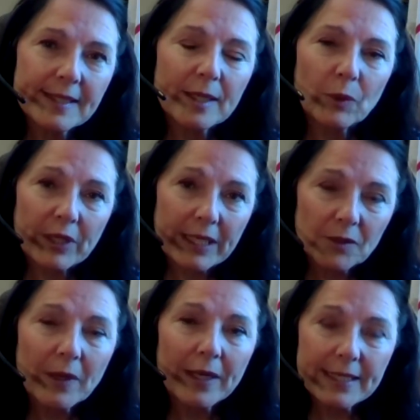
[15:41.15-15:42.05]
that we're in
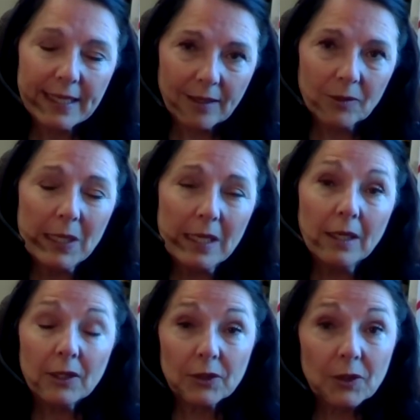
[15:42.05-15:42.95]
right now,
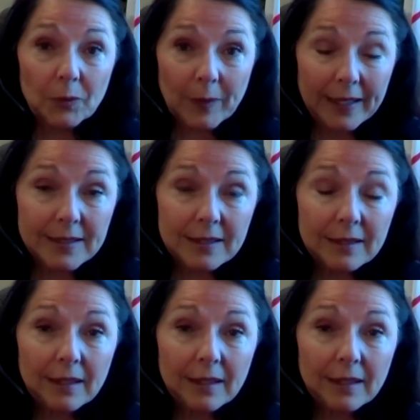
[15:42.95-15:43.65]
you're correct.